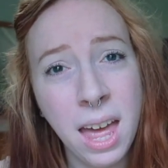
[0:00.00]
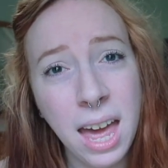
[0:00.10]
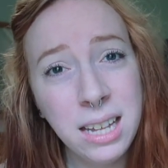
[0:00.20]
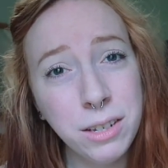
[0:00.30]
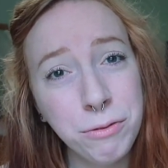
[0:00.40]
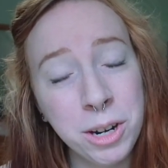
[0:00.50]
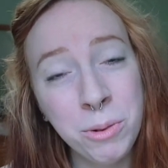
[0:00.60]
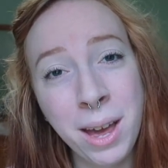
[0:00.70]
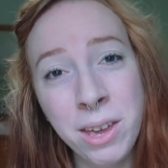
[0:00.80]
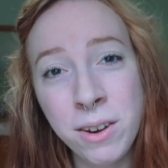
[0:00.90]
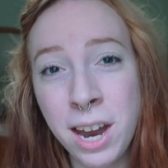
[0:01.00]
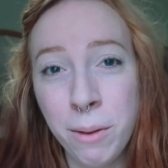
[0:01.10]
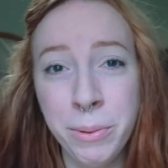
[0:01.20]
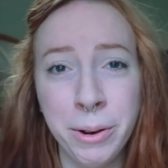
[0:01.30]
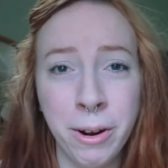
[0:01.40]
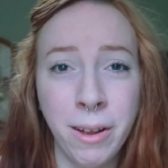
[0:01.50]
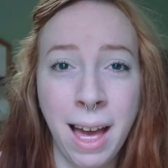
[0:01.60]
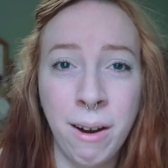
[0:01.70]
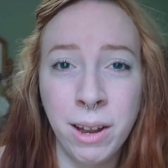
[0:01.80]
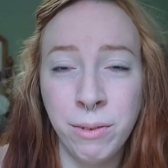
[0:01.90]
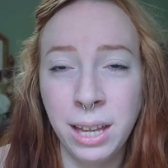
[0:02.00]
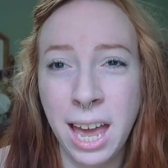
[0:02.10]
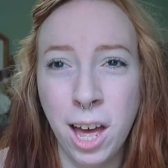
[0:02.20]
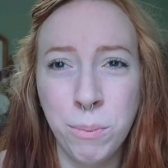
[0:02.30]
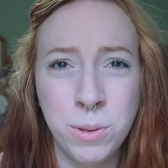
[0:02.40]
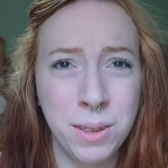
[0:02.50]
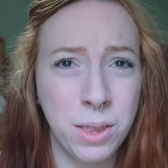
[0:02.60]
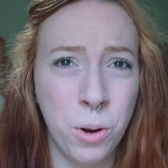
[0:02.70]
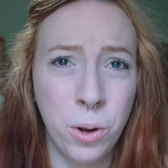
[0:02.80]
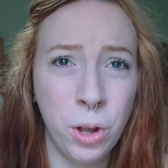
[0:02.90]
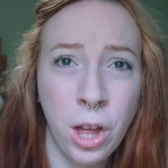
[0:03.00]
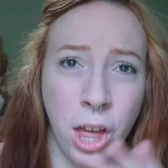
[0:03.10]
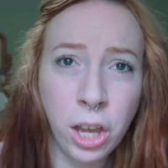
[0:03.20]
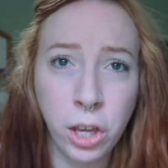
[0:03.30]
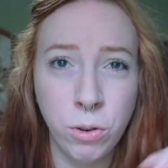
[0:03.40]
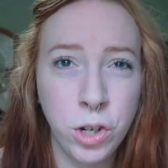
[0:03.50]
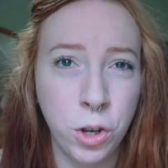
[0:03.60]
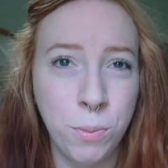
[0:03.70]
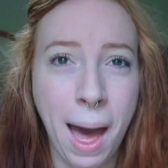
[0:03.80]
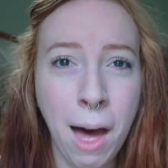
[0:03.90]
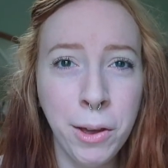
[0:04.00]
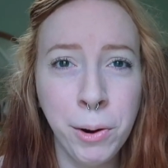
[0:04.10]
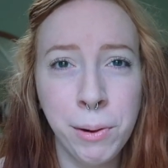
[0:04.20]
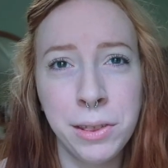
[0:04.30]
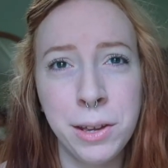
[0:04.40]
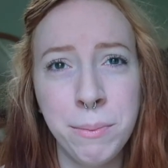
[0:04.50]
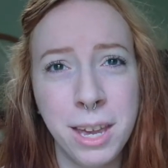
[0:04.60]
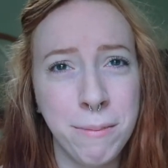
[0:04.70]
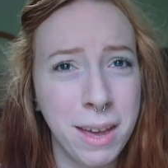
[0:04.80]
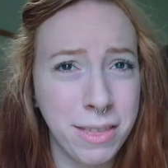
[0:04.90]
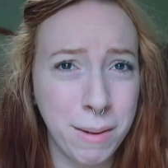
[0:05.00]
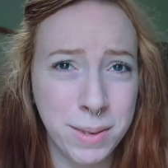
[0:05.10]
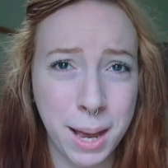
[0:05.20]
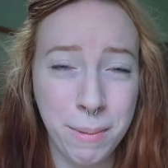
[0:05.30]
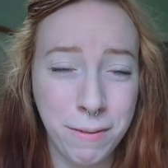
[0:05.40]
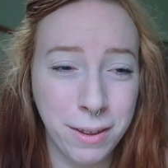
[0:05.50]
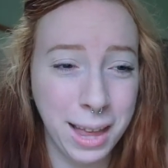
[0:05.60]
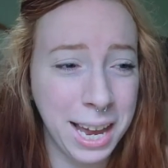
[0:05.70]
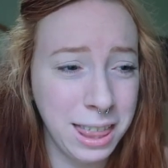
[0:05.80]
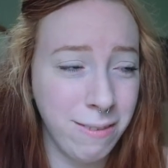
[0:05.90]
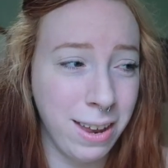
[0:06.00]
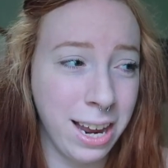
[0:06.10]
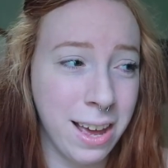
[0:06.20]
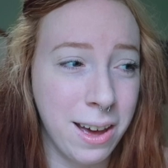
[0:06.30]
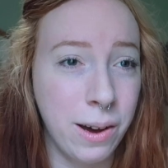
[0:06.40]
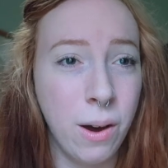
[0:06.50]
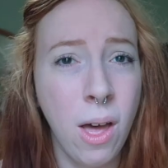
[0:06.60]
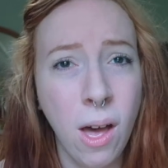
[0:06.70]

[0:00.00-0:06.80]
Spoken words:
It's a free way you can help your girl out. It really helps with the whole YouTube algorithm. Give me a thumbs up if you like the video.